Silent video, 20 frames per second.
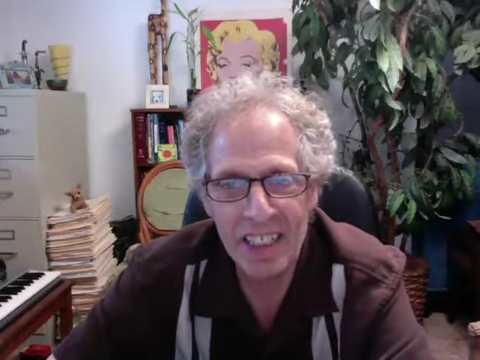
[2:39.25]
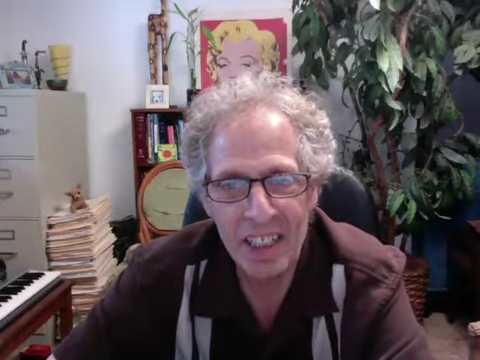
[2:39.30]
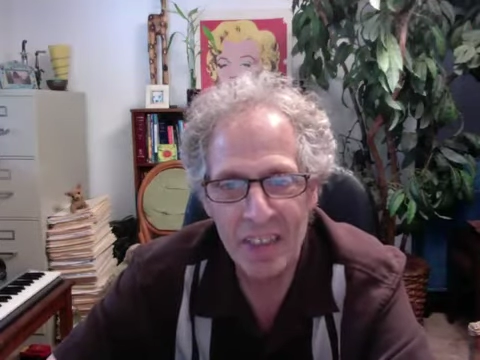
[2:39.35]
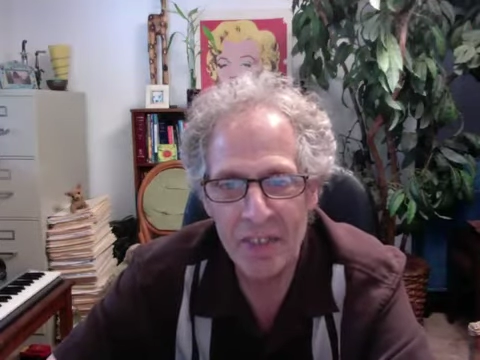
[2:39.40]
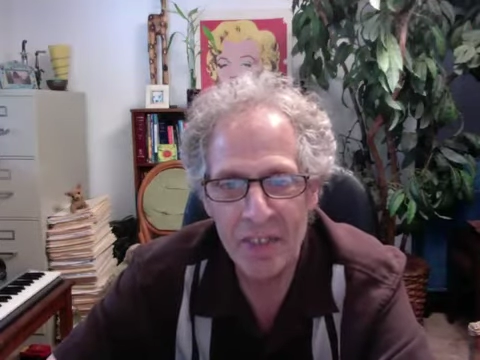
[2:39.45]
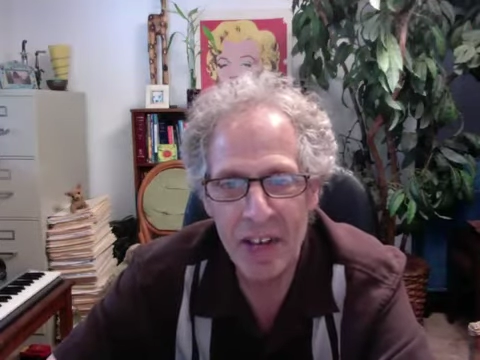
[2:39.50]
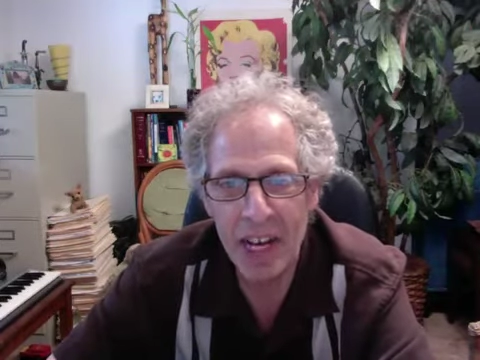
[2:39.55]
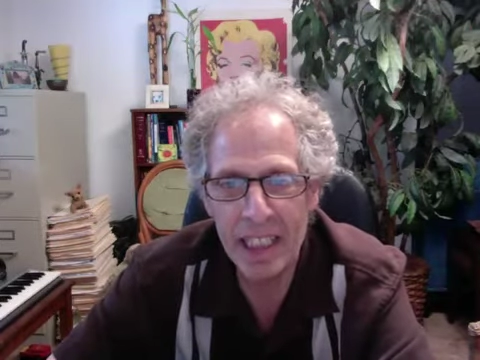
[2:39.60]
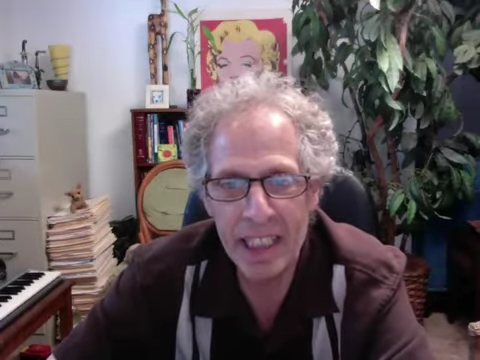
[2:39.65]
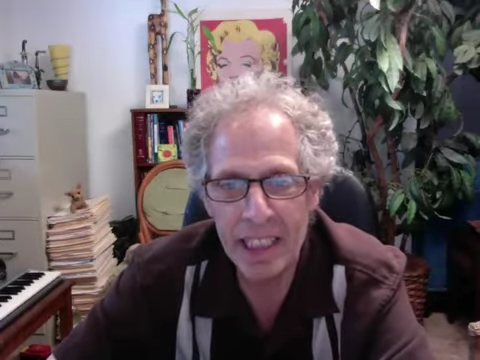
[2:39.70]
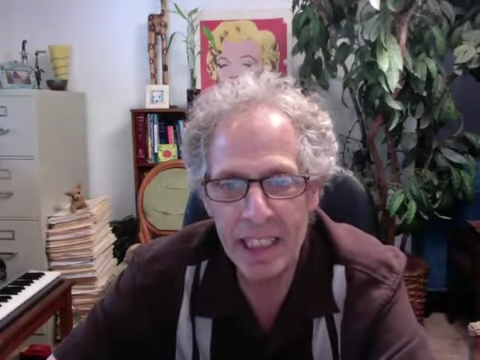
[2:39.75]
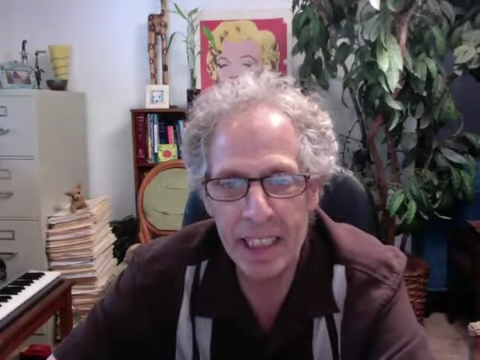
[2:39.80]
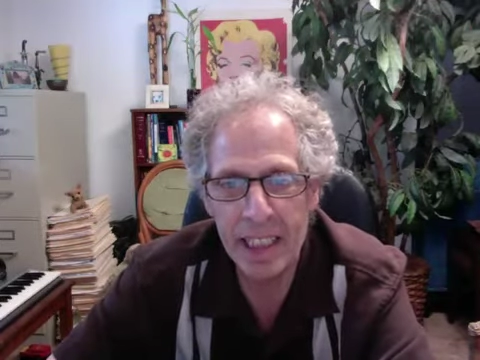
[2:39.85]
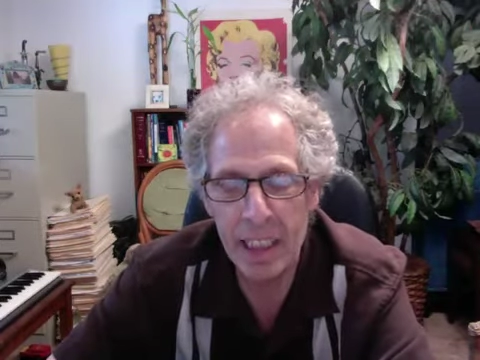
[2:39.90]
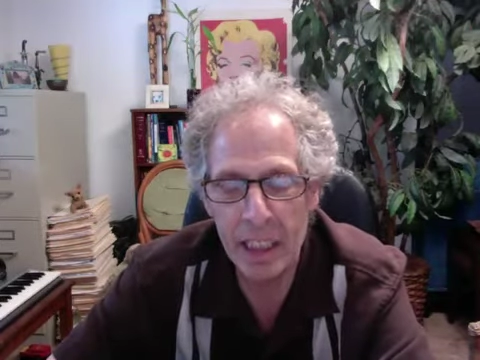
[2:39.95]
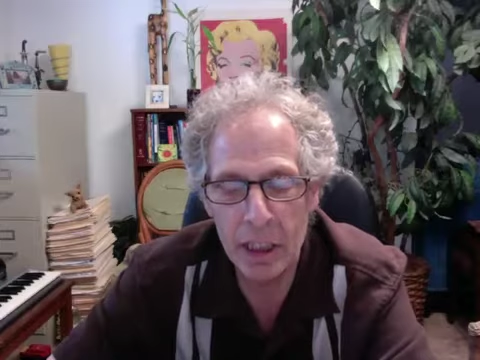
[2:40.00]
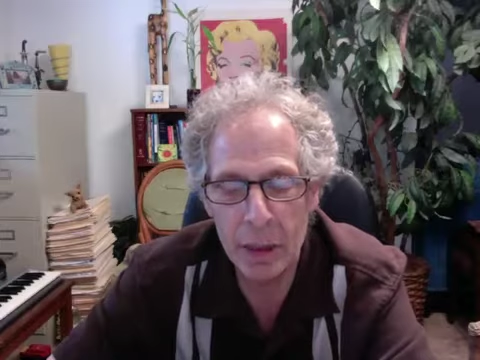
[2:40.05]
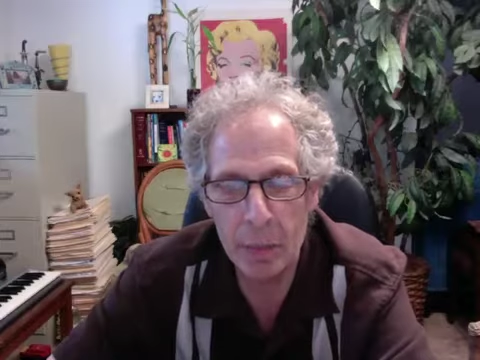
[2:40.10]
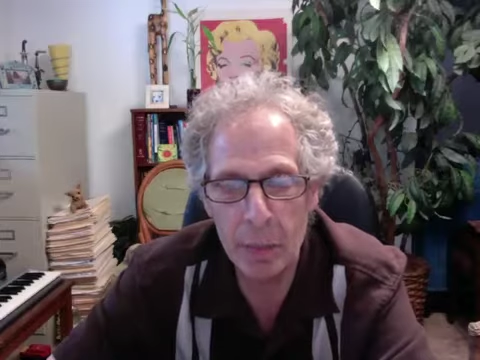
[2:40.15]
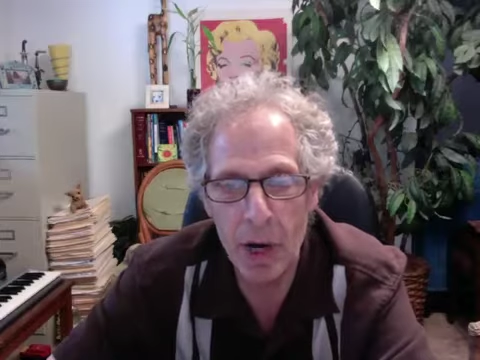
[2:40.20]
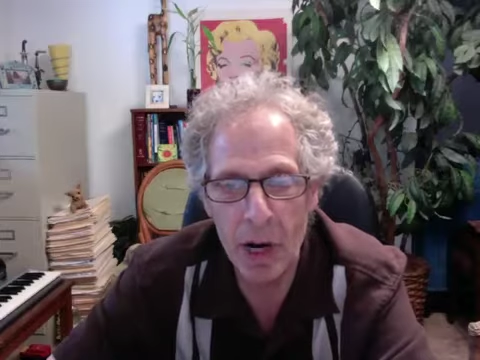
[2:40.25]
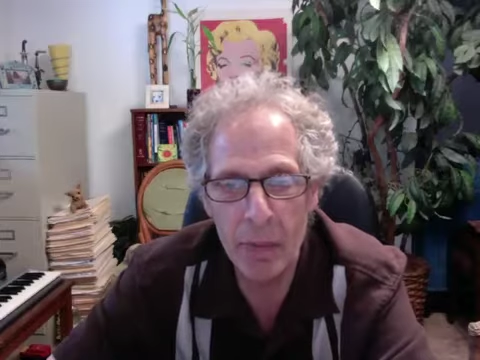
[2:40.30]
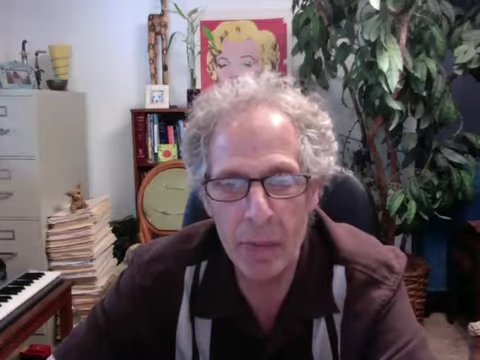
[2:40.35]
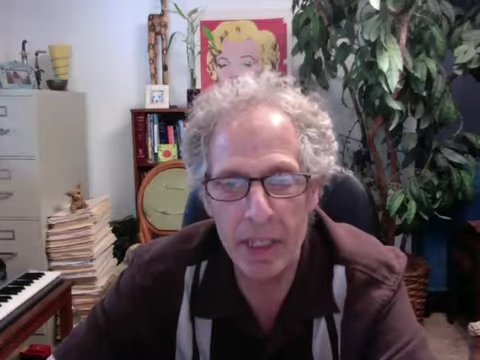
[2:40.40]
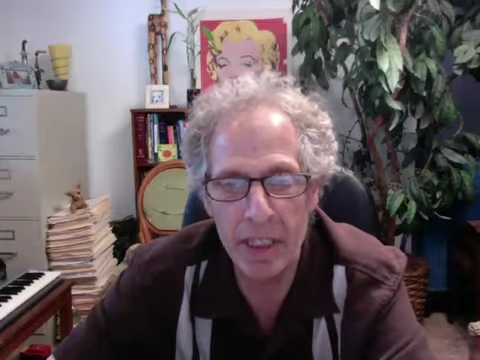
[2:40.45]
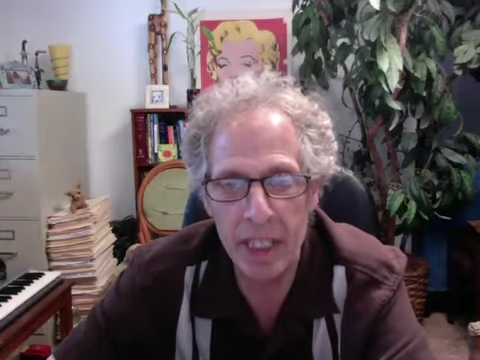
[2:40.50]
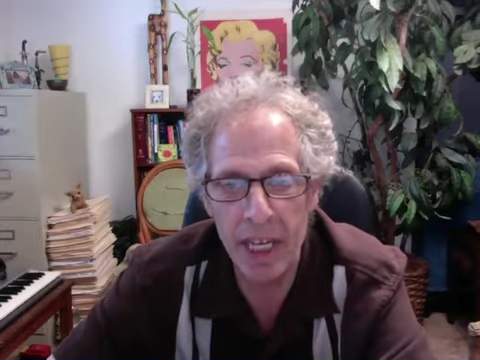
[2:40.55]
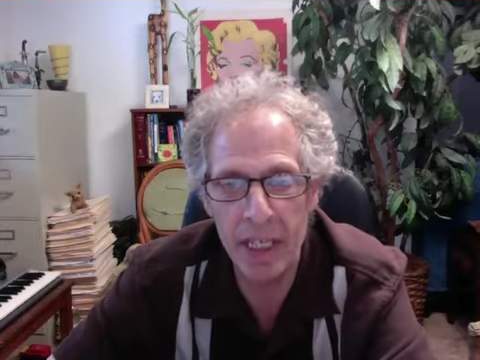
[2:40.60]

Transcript: a fascinating experiment,